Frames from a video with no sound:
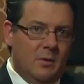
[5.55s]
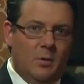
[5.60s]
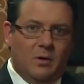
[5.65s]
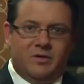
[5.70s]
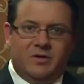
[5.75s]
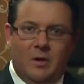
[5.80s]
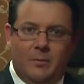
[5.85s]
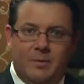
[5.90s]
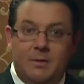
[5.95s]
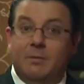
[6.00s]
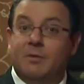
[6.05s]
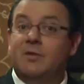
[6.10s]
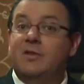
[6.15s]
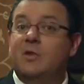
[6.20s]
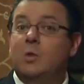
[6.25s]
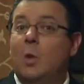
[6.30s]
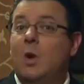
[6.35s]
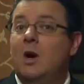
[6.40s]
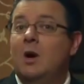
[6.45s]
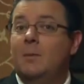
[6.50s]
Well, some people
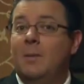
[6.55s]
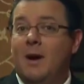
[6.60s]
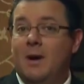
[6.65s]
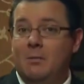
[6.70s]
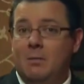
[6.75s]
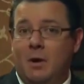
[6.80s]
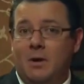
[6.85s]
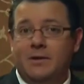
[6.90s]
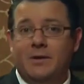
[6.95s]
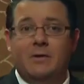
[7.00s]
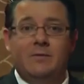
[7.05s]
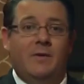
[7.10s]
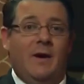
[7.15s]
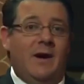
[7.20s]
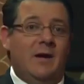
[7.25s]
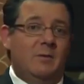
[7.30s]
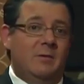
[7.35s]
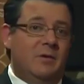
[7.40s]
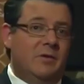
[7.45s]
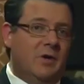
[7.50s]
swear by
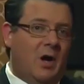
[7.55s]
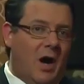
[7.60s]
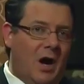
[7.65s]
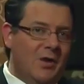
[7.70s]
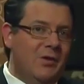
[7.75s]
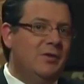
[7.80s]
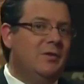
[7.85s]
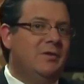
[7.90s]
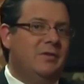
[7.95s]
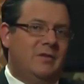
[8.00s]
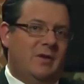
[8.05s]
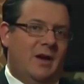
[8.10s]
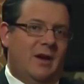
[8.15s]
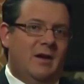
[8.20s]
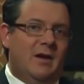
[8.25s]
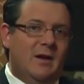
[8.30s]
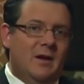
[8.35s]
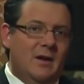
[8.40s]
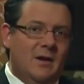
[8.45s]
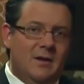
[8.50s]
multivitamins. Others
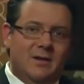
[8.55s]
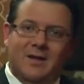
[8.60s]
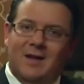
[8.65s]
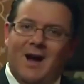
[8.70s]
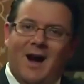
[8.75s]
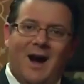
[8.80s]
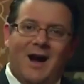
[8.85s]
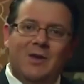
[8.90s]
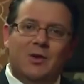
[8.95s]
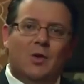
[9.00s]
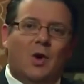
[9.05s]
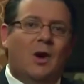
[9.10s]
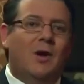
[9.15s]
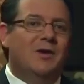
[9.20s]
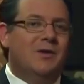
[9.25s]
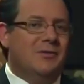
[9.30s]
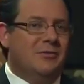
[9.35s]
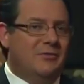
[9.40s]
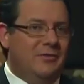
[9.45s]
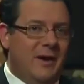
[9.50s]
say they either
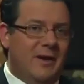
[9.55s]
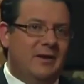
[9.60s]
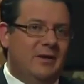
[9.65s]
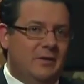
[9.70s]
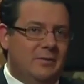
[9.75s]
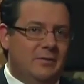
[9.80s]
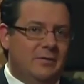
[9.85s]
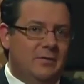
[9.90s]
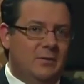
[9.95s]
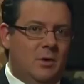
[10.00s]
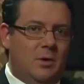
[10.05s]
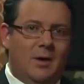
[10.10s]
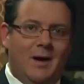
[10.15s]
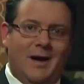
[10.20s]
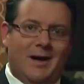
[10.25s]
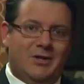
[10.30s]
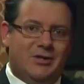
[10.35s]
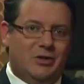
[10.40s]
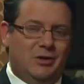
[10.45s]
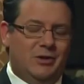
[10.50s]
aren't effective or
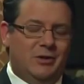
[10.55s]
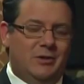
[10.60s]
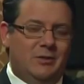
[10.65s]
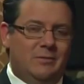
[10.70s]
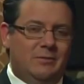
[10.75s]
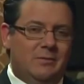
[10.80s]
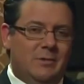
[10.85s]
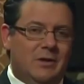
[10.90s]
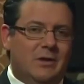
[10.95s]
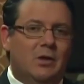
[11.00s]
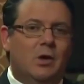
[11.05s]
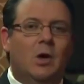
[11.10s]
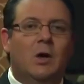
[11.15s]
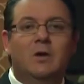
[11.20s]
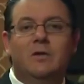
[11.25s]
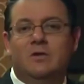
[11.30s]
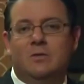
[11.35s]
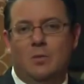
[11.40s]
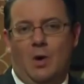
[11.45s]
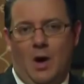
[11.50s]
actually can
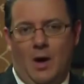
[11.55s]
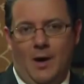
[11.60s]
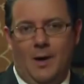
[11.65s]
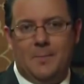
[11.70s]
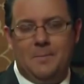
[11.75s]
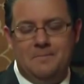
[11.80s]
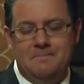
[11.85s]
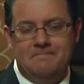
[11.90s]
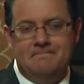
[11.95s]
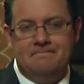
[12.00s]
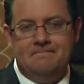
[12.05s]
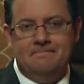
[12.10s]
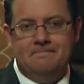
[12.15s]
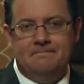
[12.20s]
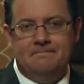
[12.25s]
cause some harm.